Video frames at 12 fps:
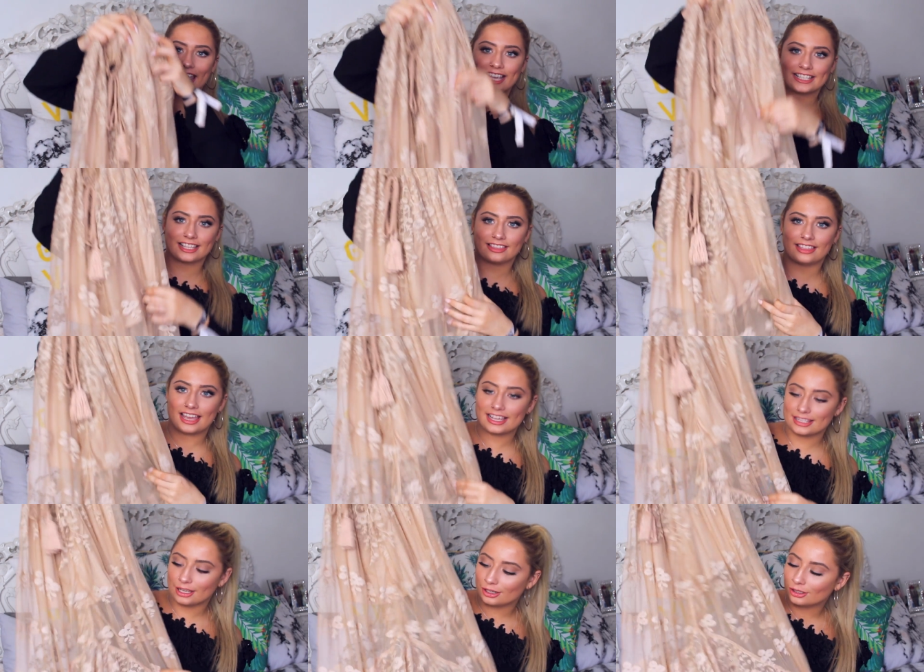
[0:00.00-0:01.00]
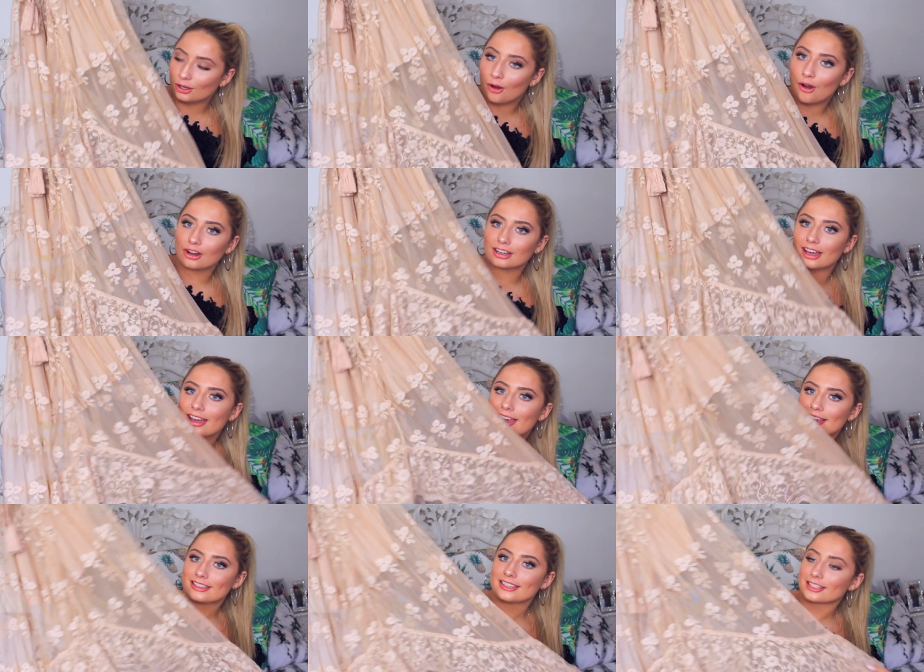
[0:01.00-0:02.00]
it's this long
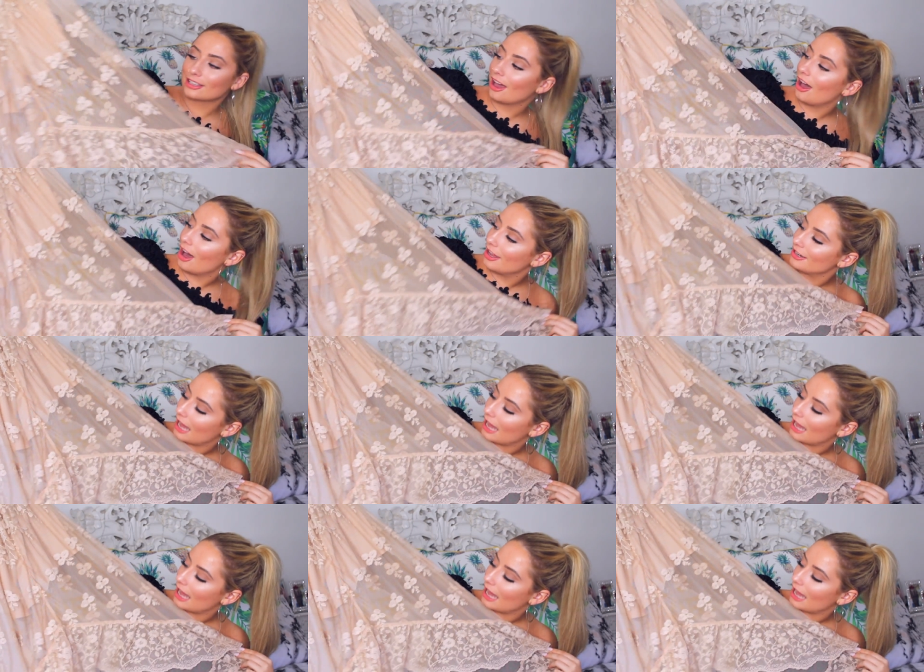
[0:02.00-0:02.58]
skirt.